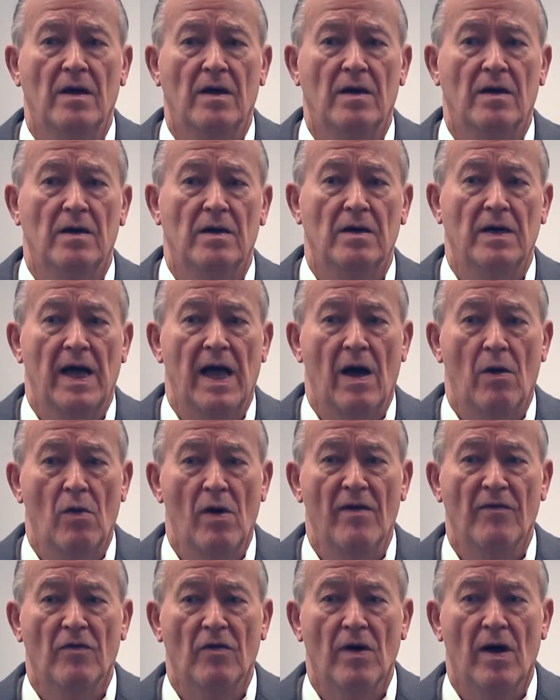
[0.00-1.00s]

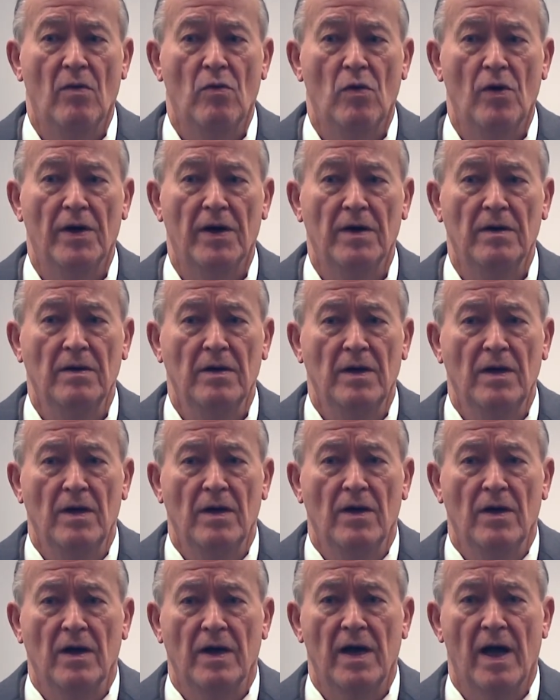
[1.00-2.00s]
However, I want to
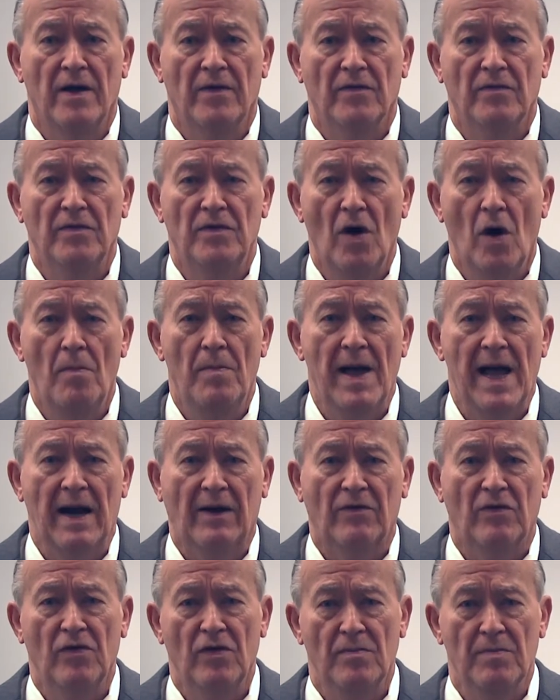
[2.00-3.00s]
kind of go
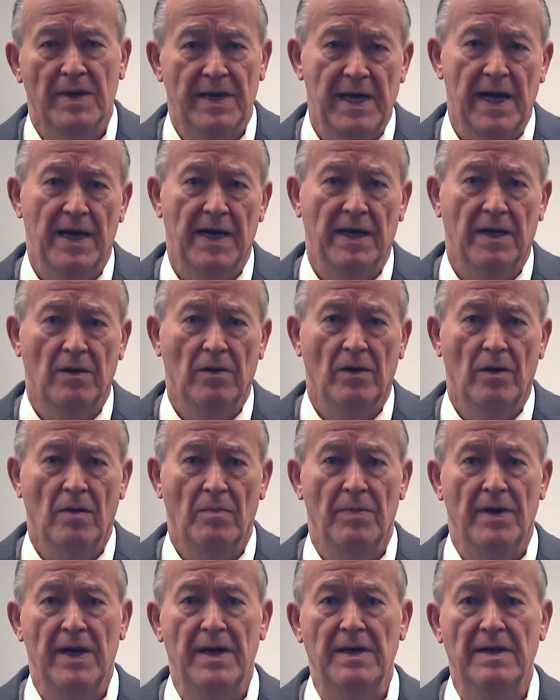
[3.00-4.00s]
back to the beginning a
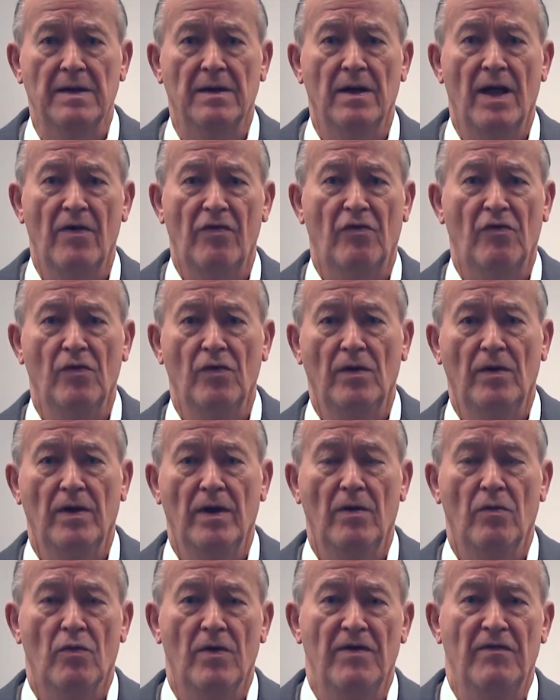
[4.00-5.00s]
little bit and let's do a
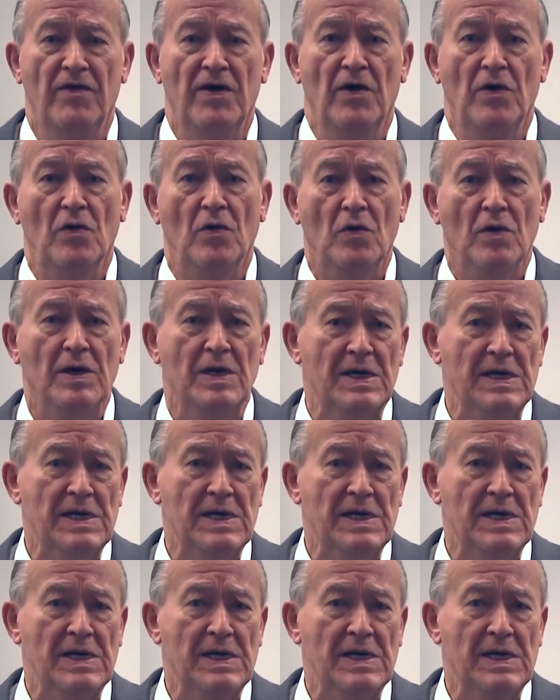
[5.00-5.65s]
little review.